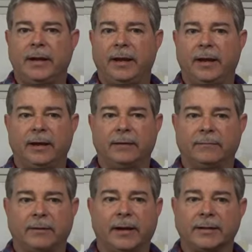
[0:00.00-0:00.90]

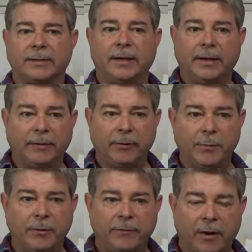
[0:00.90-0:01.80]
And like I said, it
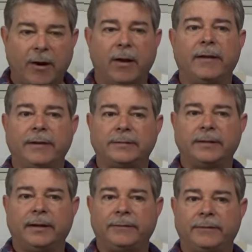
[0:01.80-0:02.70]
removed all that
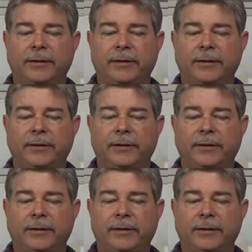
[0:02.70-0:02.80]
stuff.